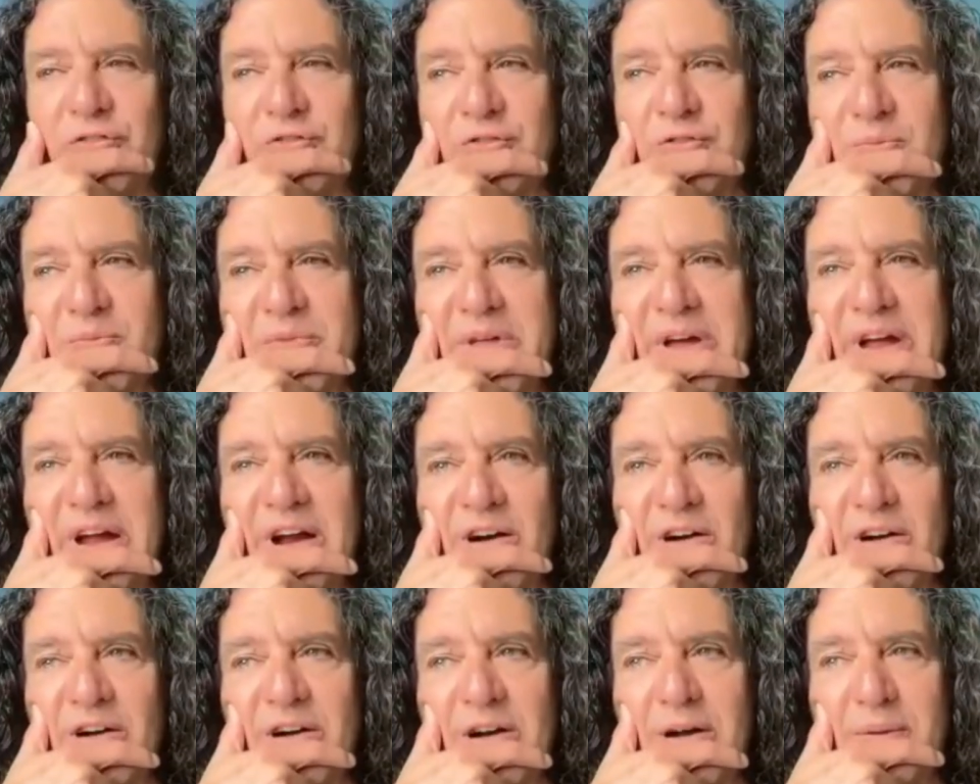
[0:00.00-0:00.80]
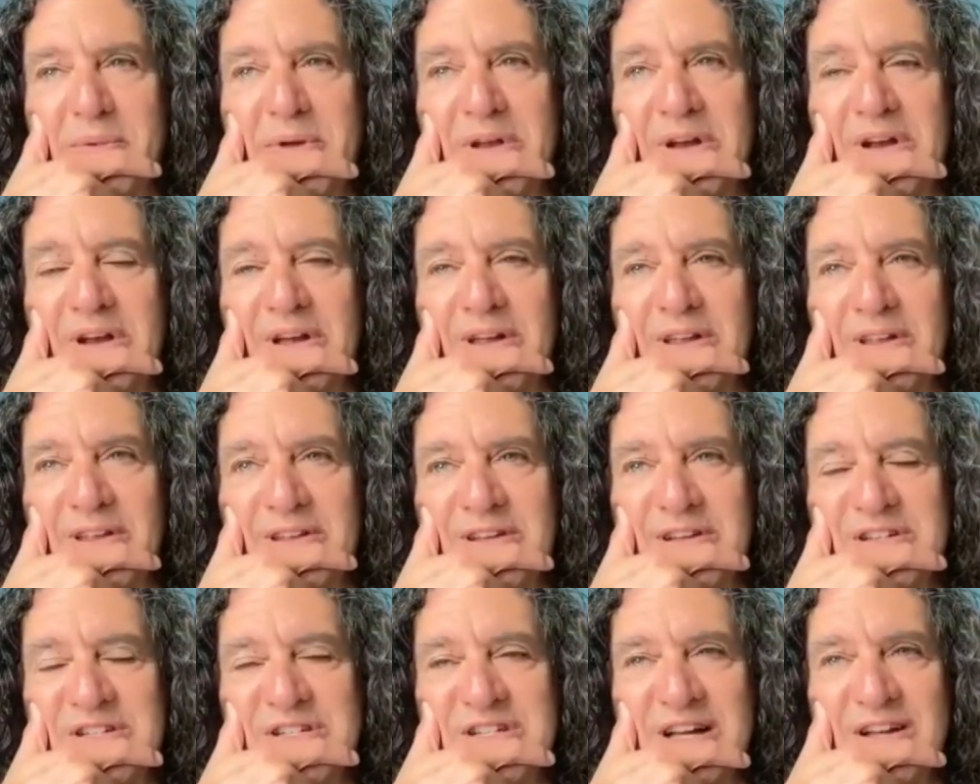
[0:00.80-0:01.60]
from there, I mean,
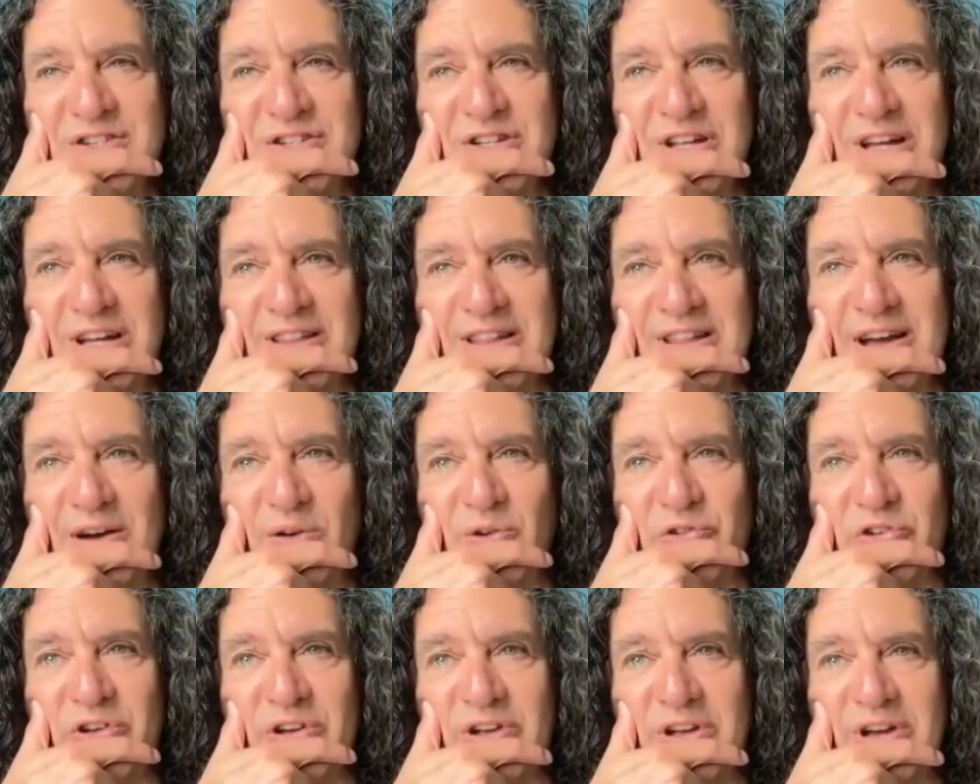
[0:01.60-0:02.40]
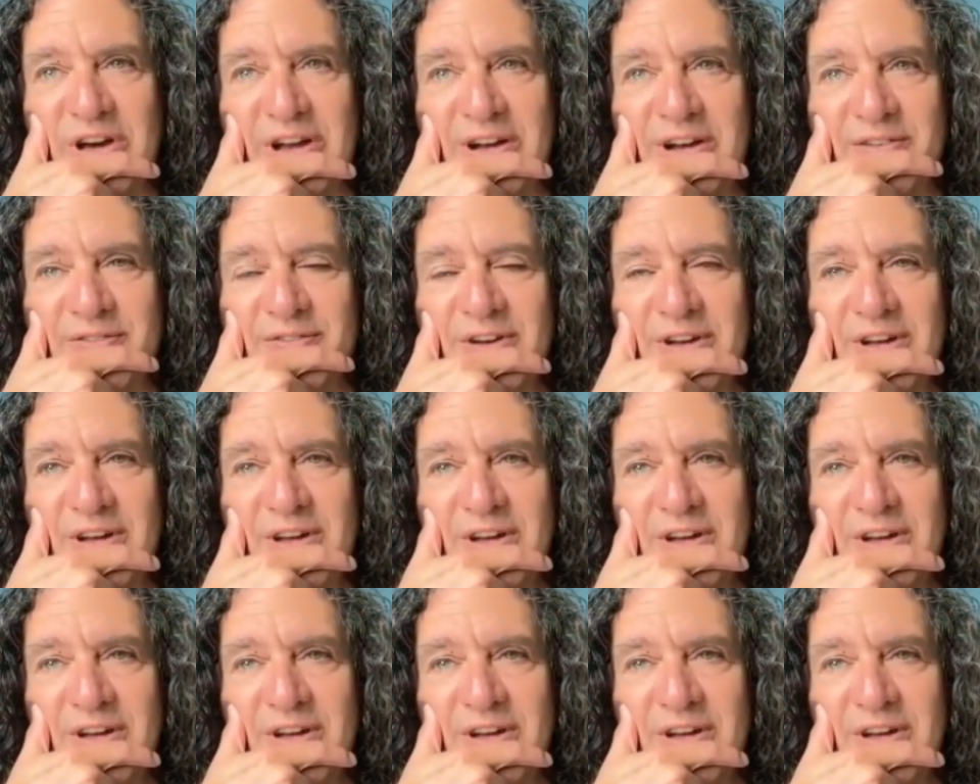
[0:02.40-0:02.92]
it sounds like that was a kind of